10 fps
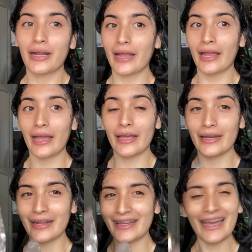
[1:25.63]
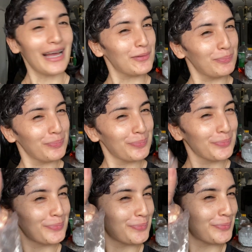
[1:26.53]
and yeah,
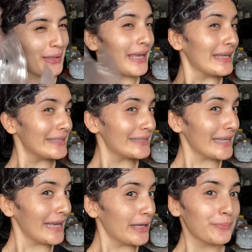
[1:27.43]
see ya.